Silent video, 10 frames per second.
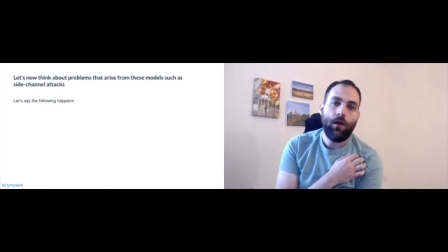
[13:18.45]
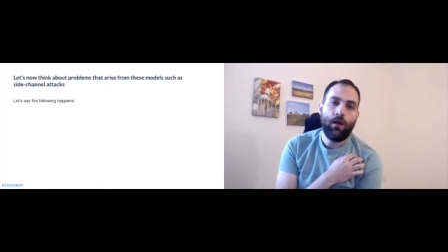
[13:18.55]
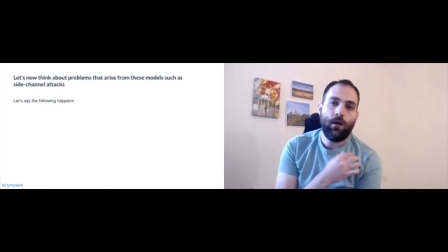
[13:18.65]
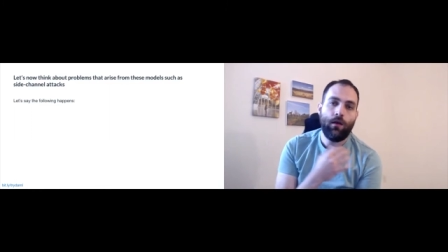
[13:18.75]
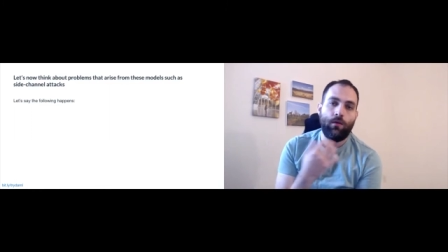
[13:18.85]

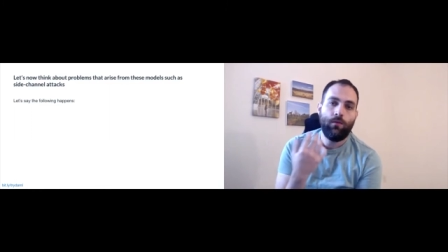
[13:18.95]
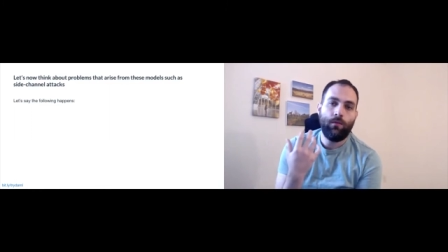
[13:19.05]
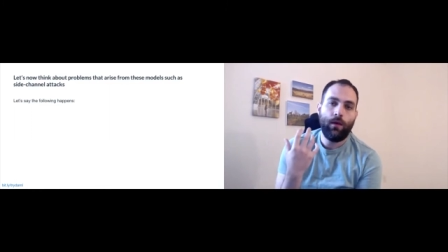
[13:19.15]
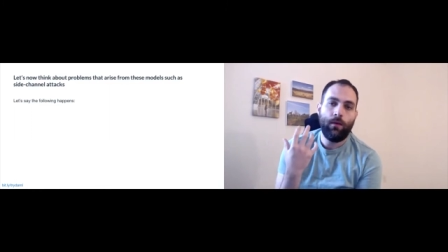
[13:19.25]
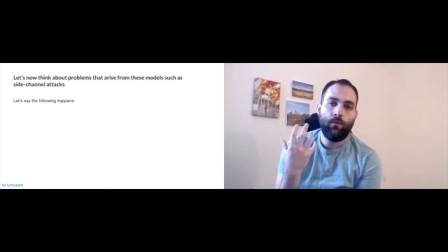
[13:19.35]
Uh,
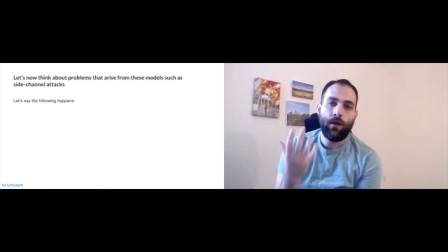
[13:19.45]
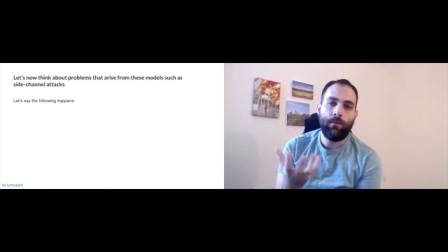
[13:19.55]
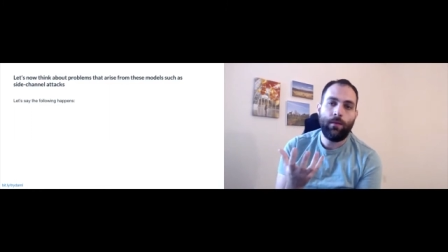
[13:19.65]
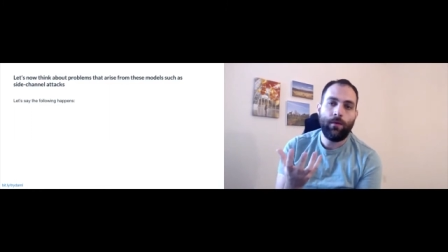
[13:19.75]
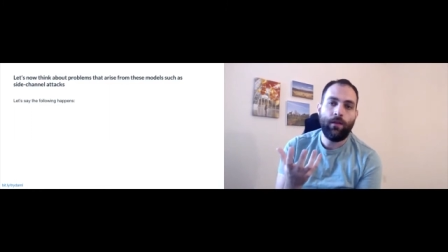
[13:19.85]
and what I
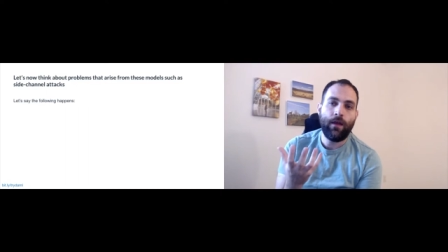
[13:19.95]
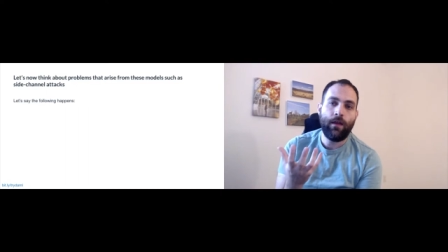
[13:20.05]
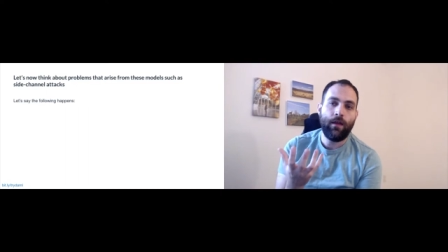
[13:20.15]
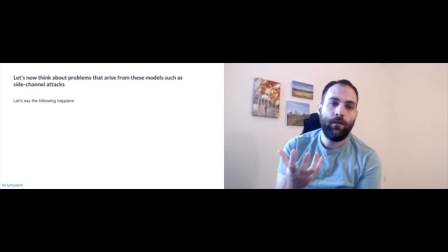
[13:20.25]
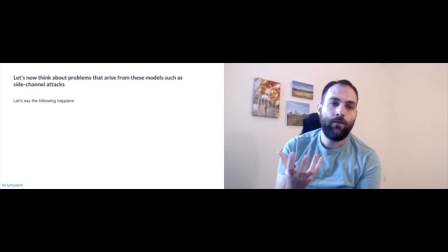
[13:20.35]
mean by
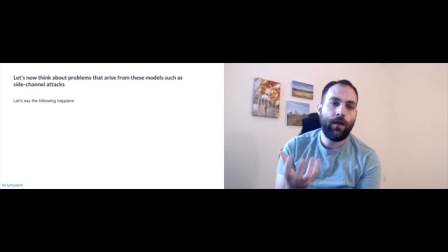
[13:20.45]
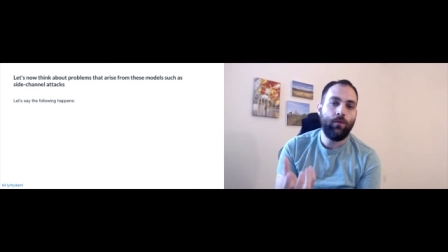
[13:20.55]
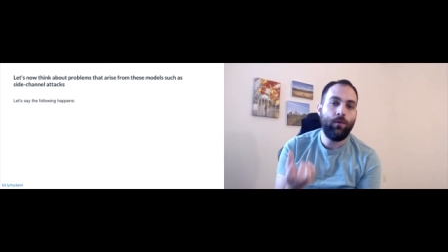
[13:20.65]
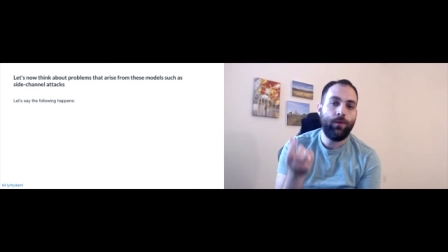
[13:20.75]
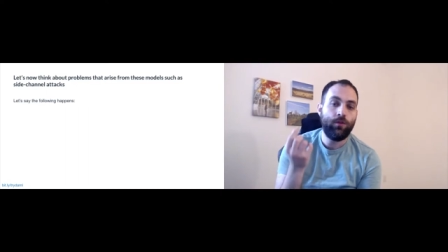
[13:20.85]
that is I
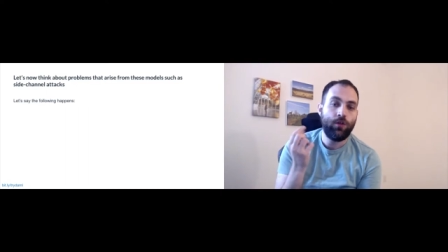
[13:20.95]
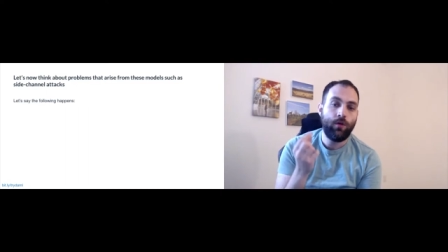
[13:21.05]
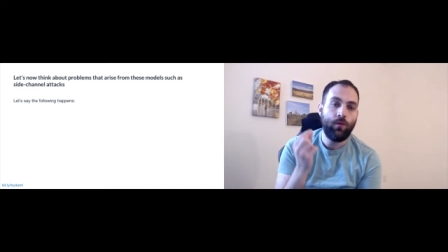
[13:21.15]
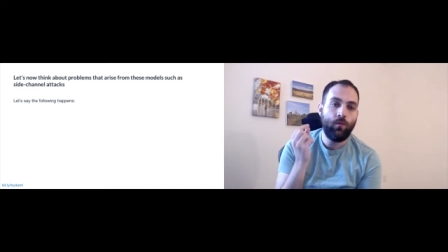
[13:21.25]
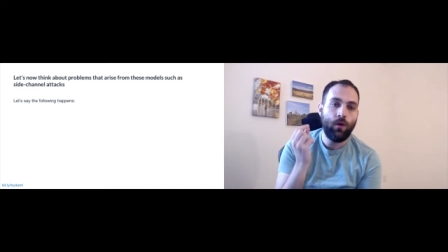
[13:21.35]
will be
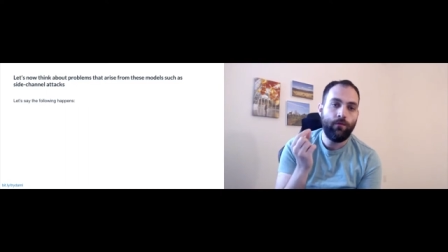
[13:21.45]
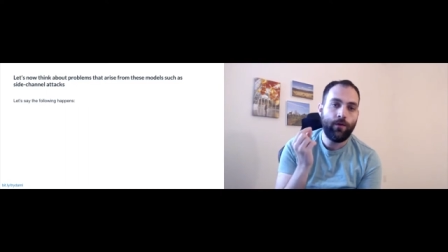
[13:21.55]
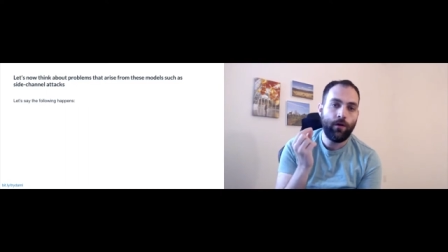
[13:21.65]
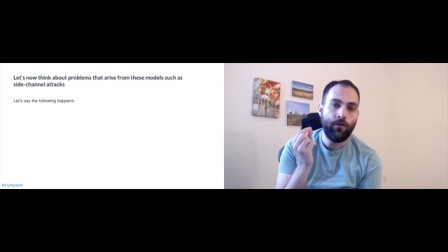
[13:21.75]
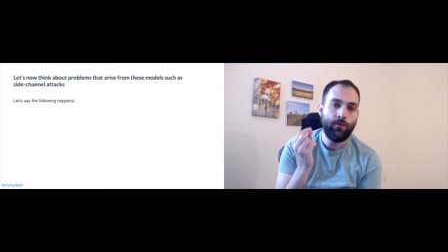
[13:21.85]
showing one
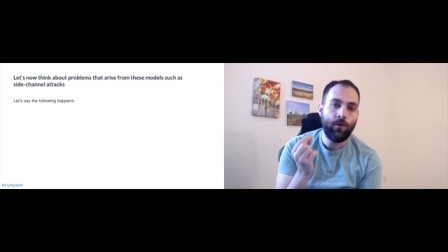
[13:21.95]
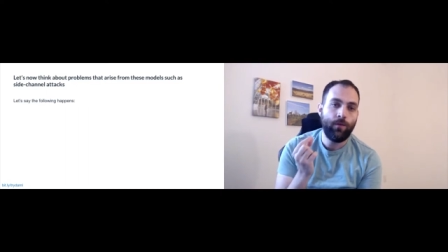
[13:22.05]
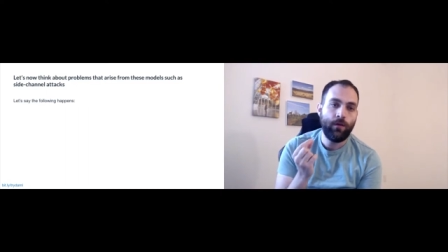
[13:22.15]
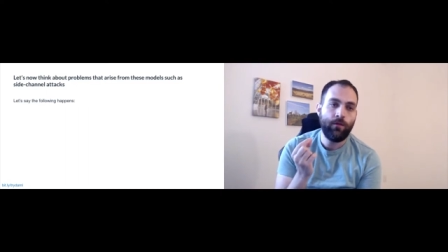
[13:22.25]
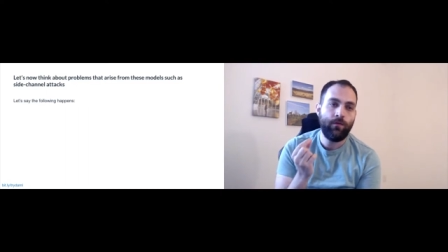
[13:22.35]
very small
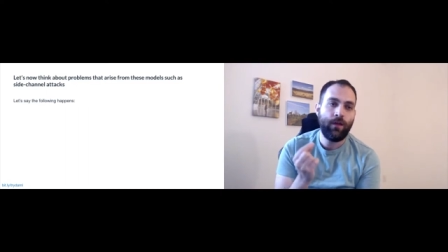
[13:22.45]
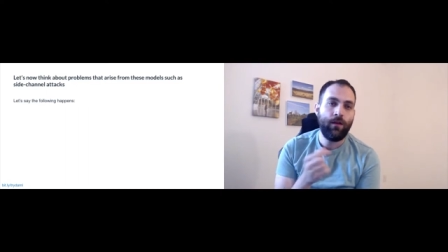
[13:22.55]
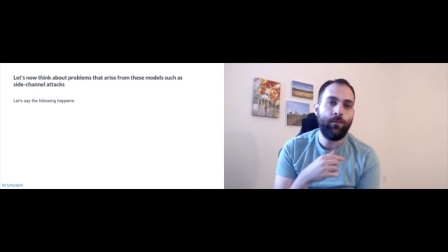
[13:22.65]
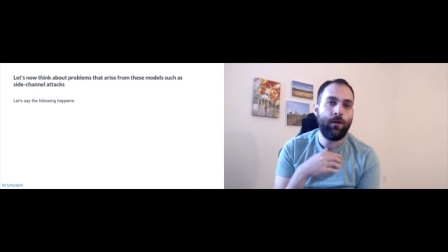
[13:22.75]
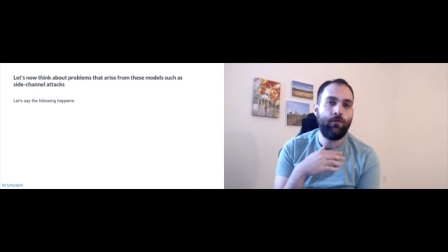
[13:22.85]
piece of data,
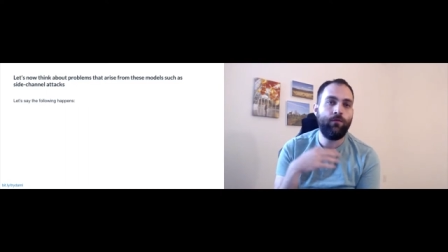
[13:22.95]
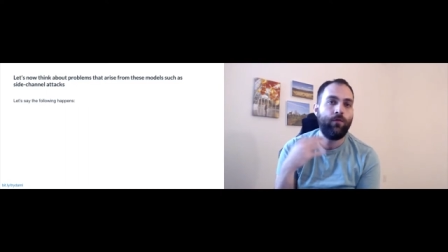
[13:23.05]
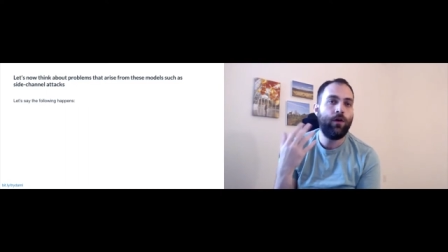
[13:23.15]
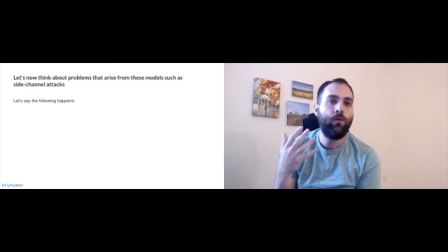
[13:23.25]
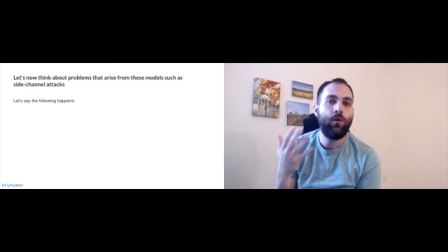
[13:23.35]
but in
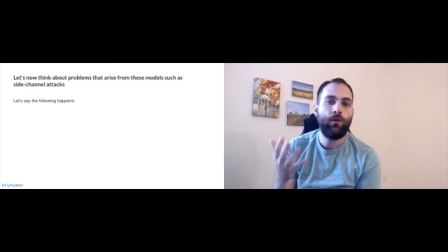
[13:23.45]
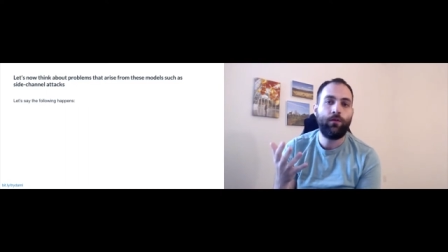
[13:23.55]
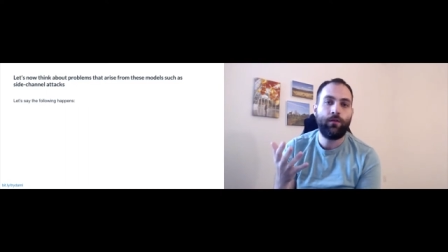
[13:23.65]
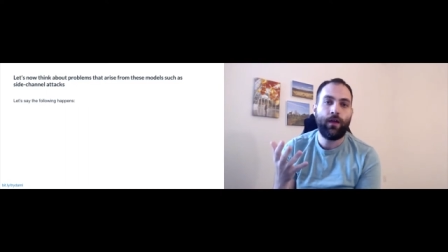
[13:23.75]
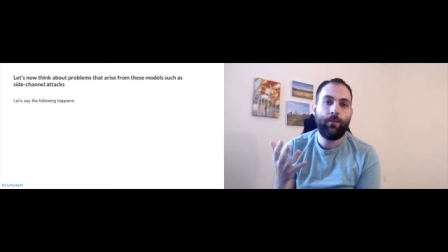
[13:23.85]
real
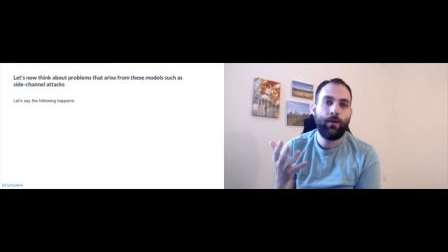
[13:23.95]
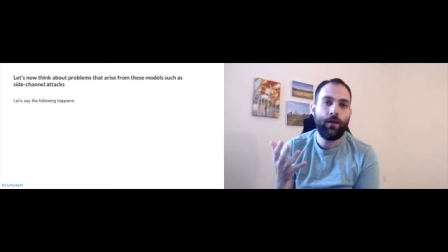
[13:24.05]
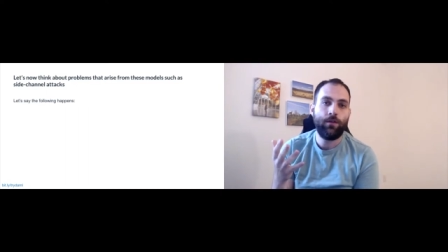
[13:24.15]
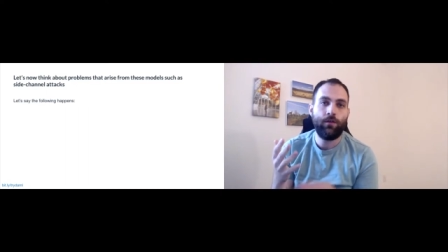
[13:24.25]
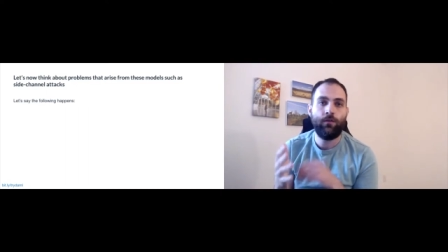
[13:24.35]
world
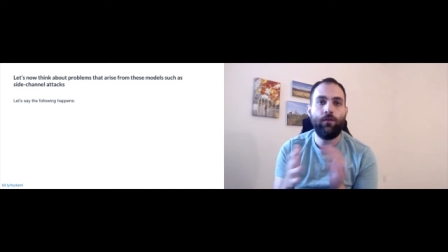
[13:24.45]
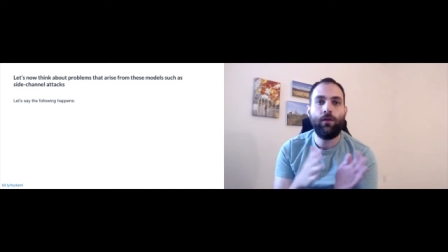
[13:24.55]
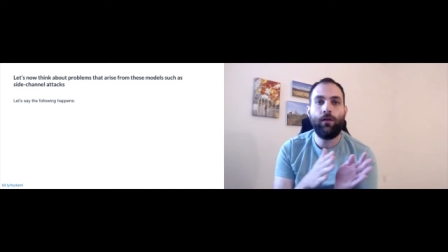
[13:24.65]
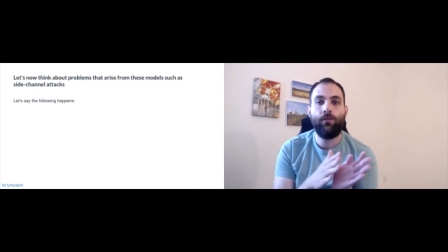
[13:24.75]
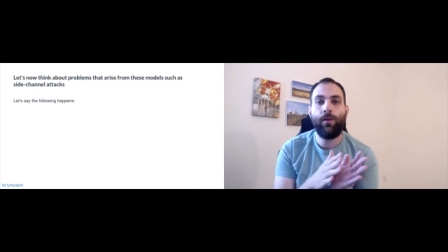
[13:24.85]
applications, you could
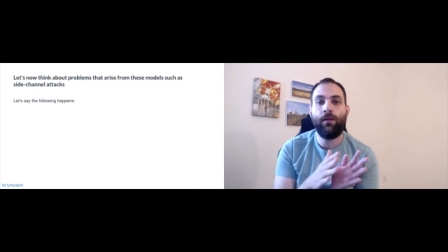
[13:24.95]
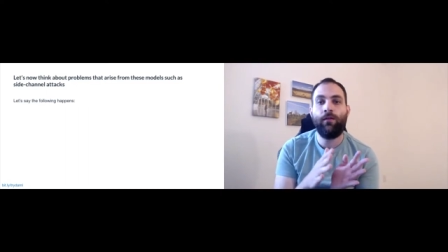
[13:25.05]
expect